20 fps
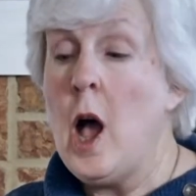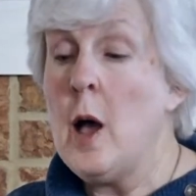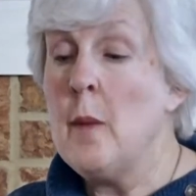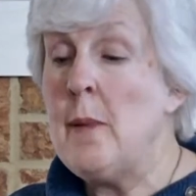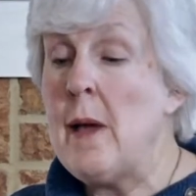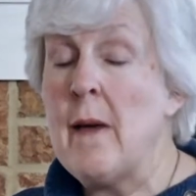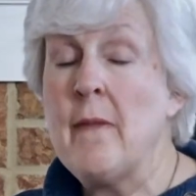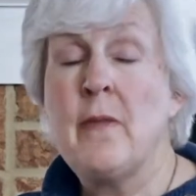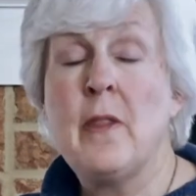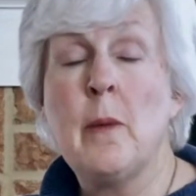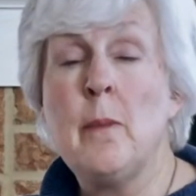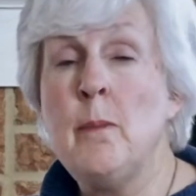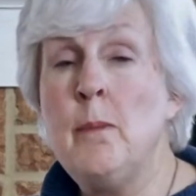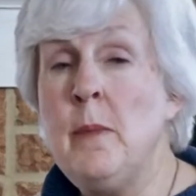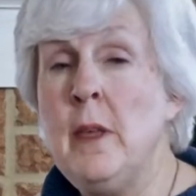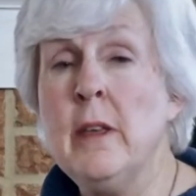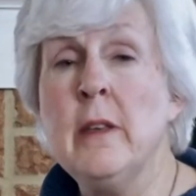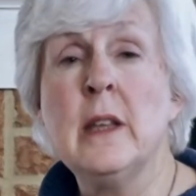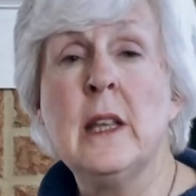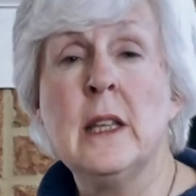about the
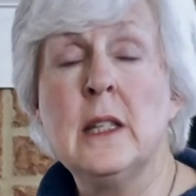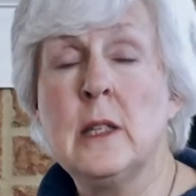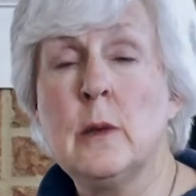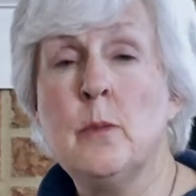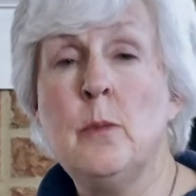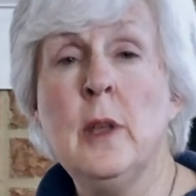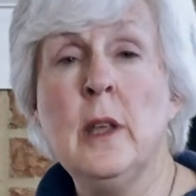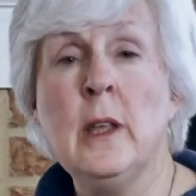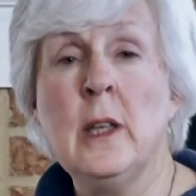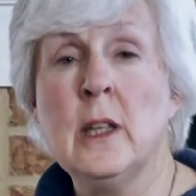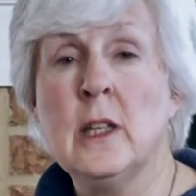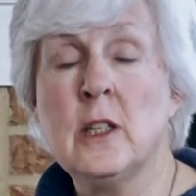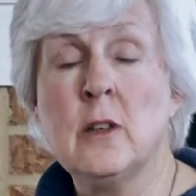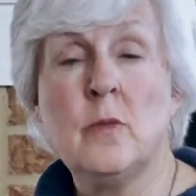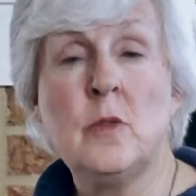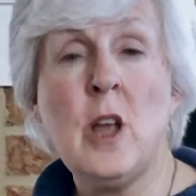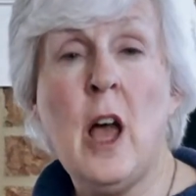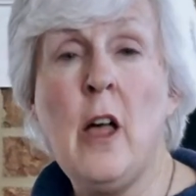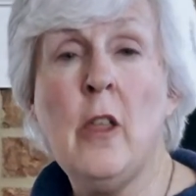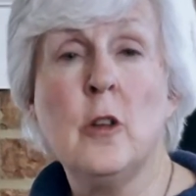millions and millions
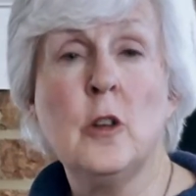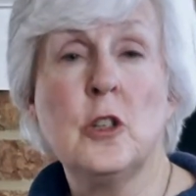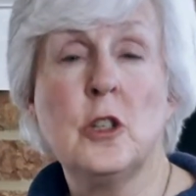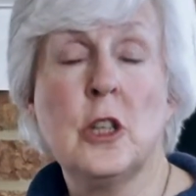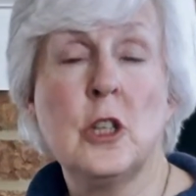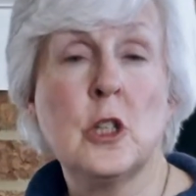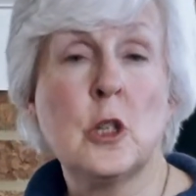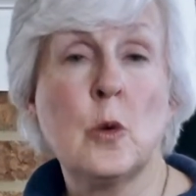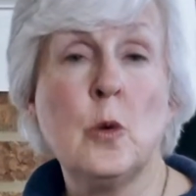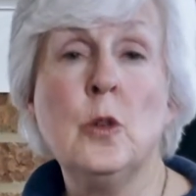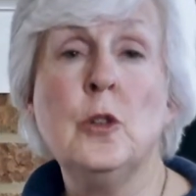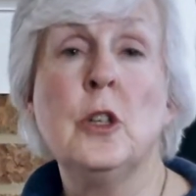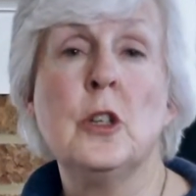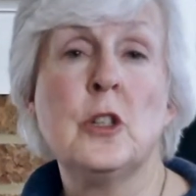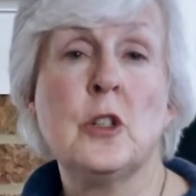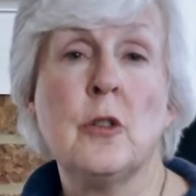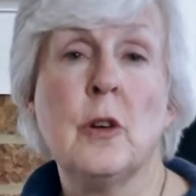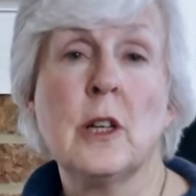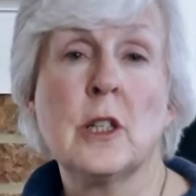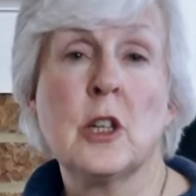of dollars that school
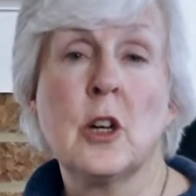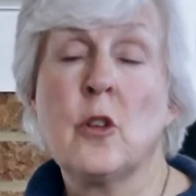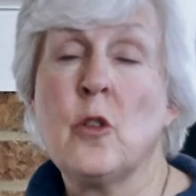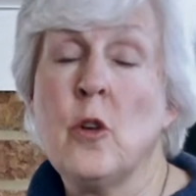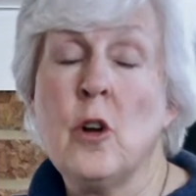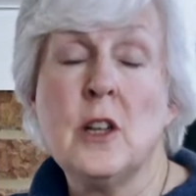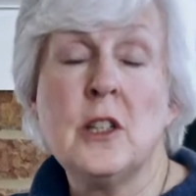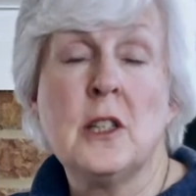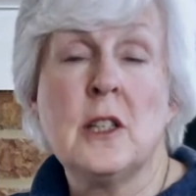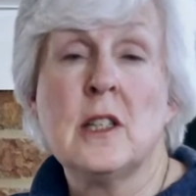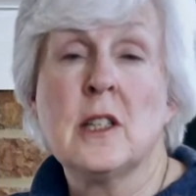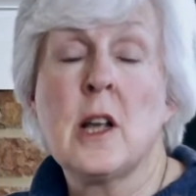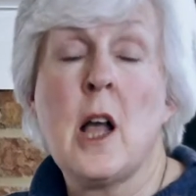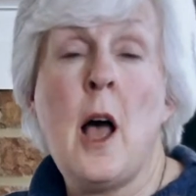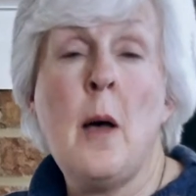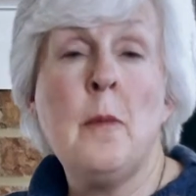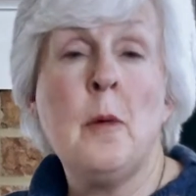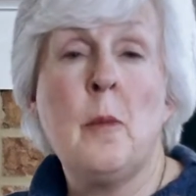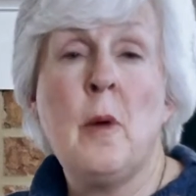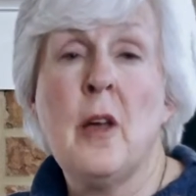districts across this
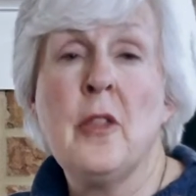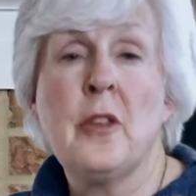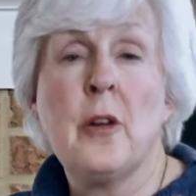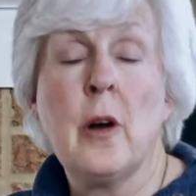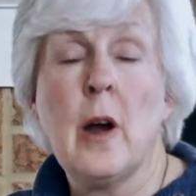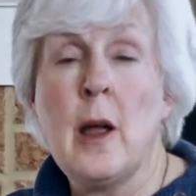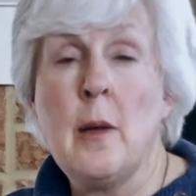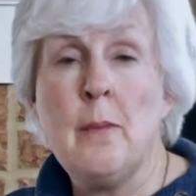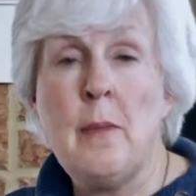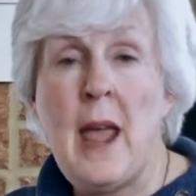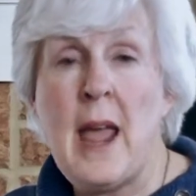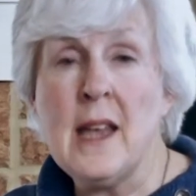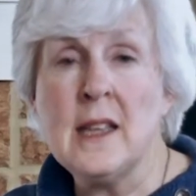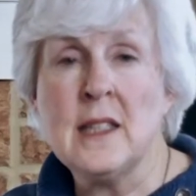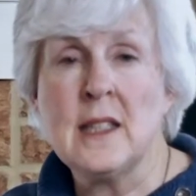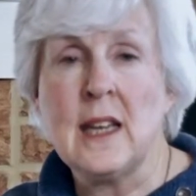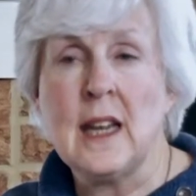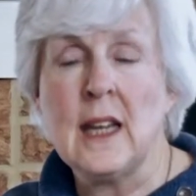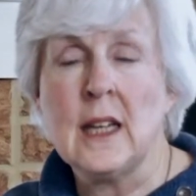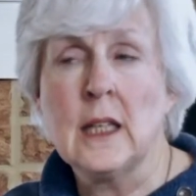Commonwealth are
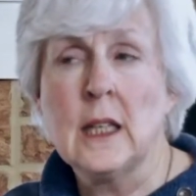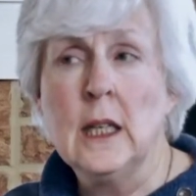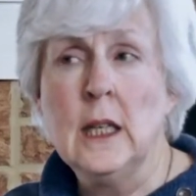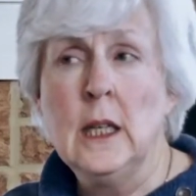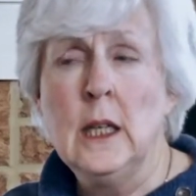amassing